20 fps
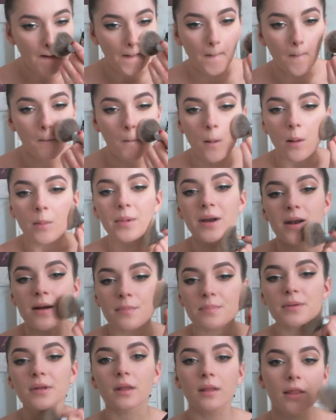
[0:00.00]
warming up
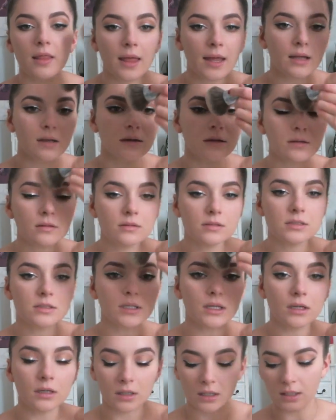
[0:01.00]
that
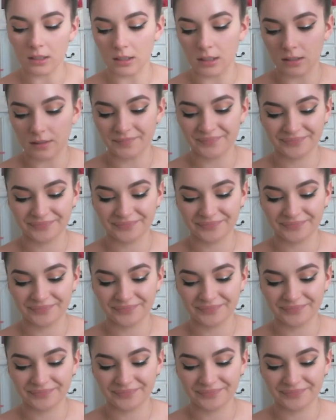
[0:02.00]
skin color.